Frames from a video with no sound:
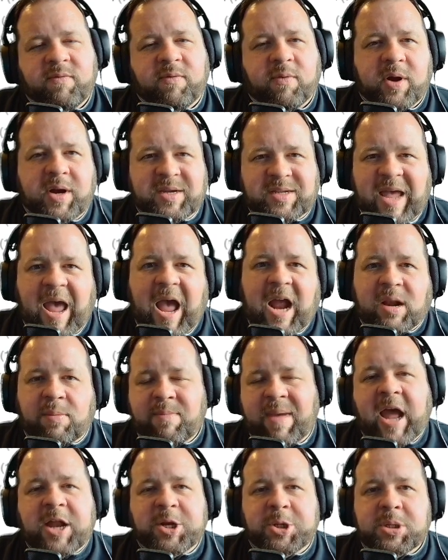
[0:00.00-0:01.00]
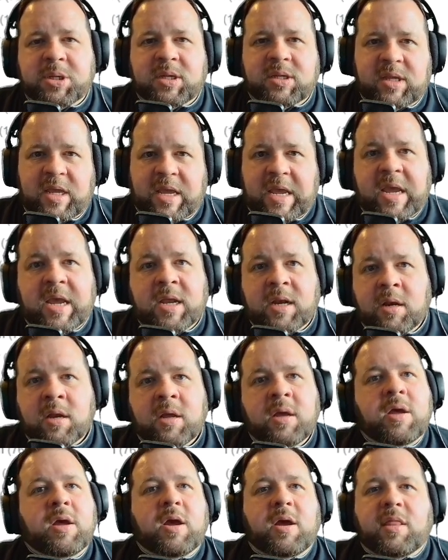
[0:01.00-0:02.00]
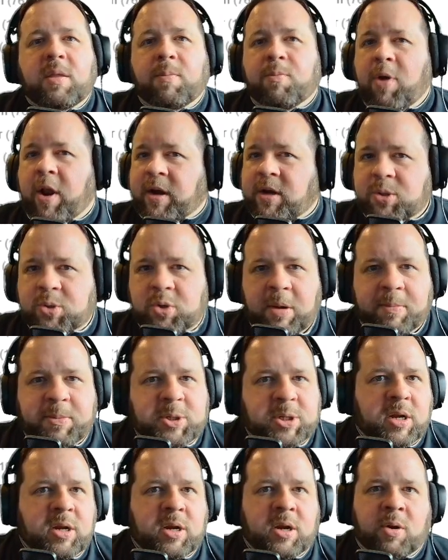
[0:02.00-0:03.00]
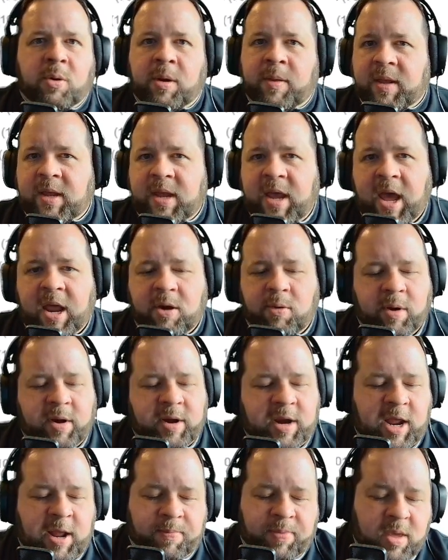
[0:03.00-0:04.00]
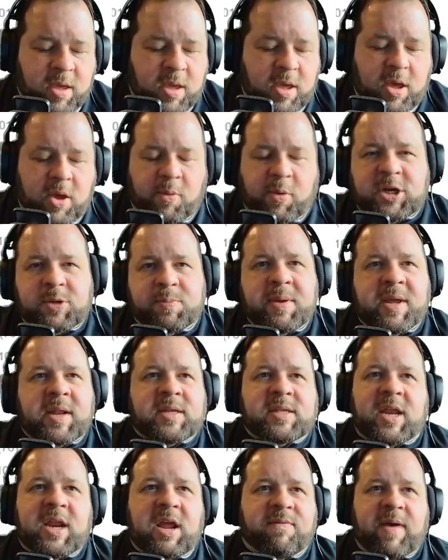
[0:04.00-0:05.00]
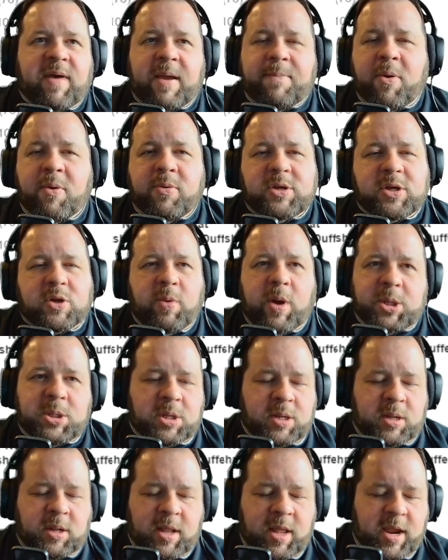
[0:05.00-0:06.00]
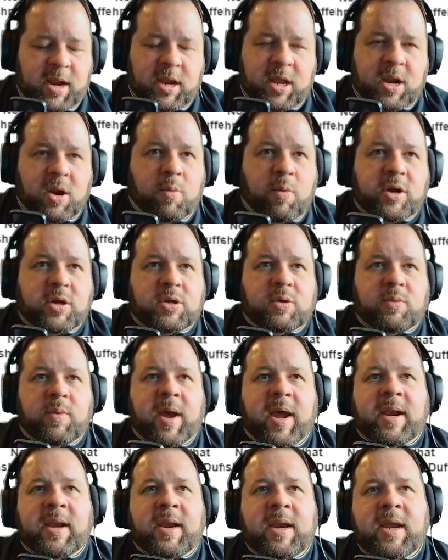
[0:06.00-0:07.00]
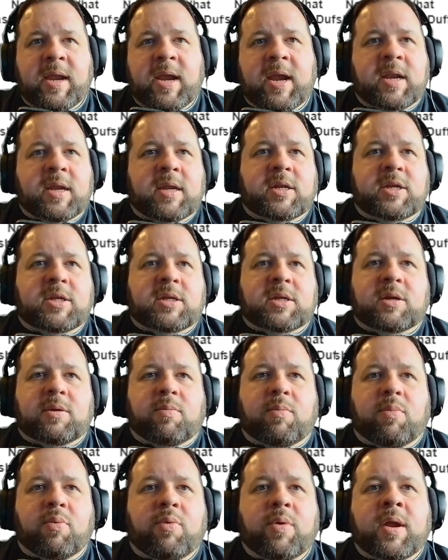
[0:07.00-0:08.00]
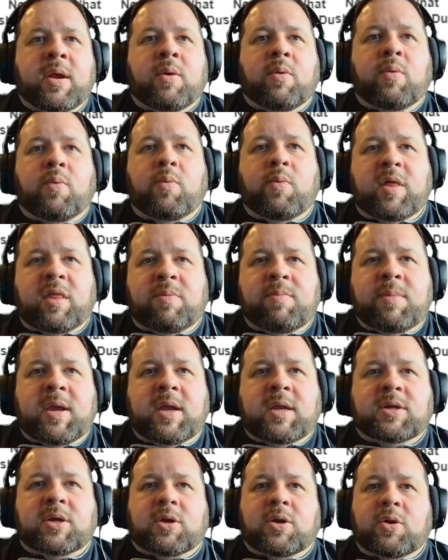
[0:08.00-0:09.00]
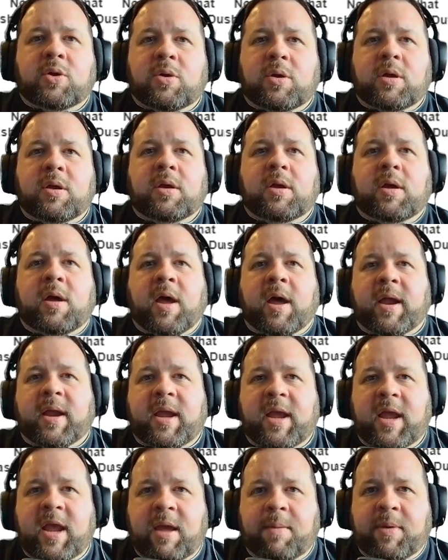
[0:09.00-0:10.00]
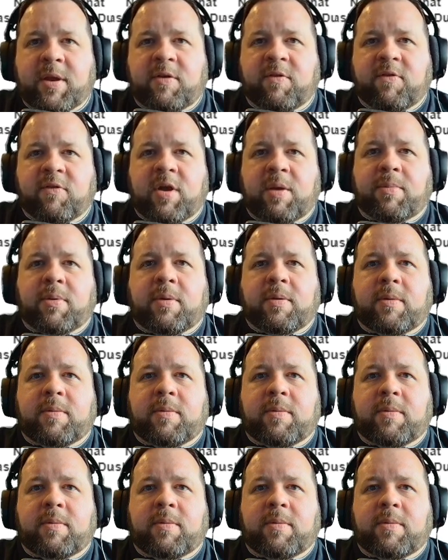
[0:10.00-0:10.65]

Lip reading: for exact matches in the product description or in the category name, which means that if I pose a question like, what do I need to bring with me to cook on a camping trip?